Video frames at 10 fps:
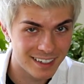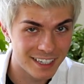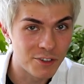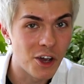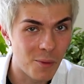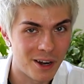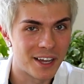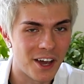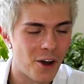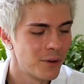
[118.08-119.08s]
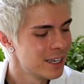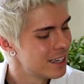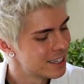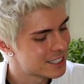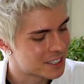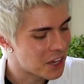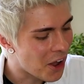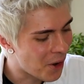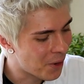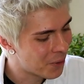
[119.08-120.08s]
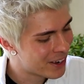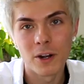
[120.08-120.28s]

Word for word: you know where to go. So